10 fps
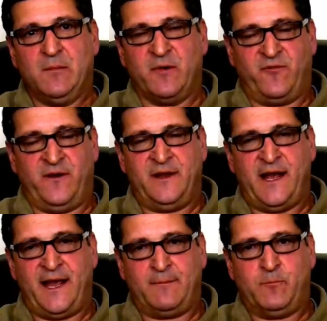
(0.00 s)
My friend and
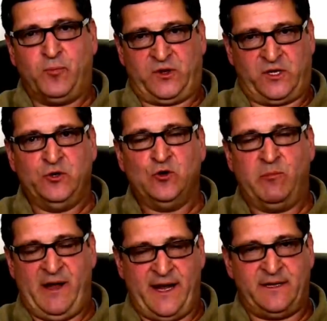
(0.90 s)
I put the canoe
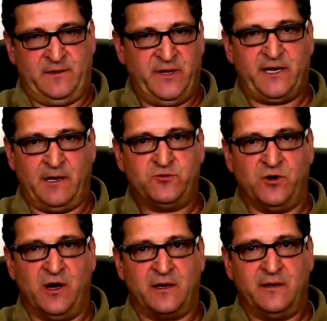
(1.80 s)
back in the pickup
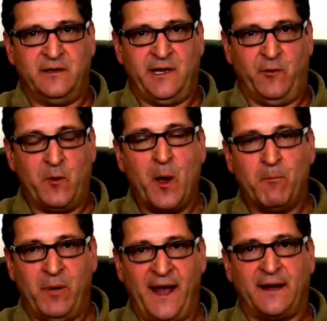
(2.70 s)
truck, and we
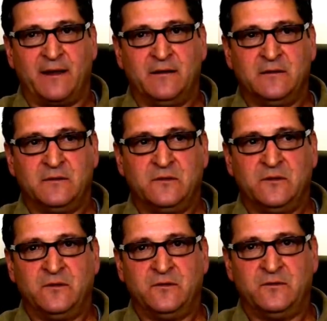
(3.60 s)
went back
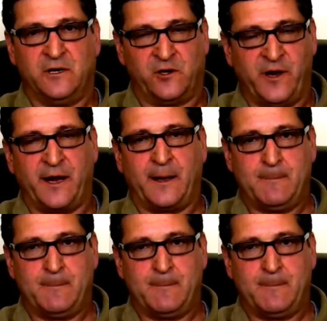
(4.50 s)
to the creek.